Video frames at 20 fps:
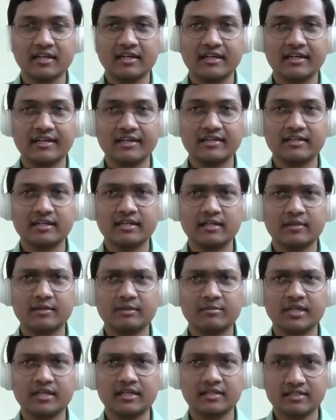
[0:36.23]
and I
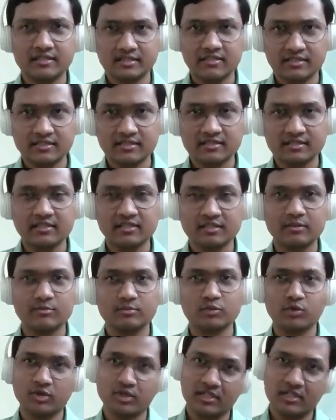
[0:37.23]
practice in
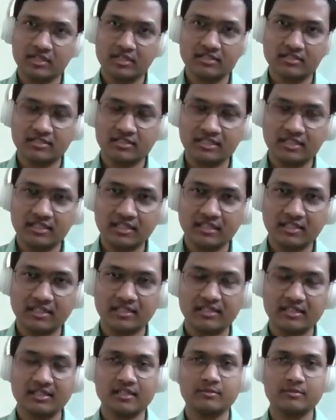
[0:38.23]
Pune city
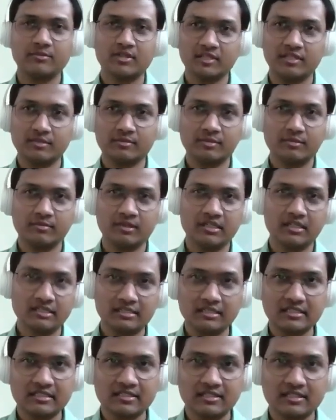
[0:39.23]
at multiple
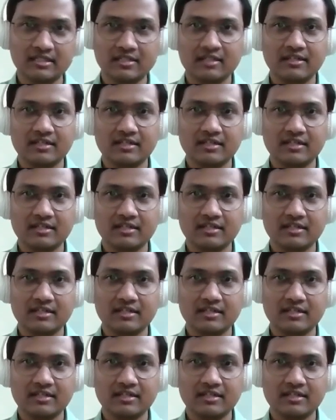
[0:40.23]
places.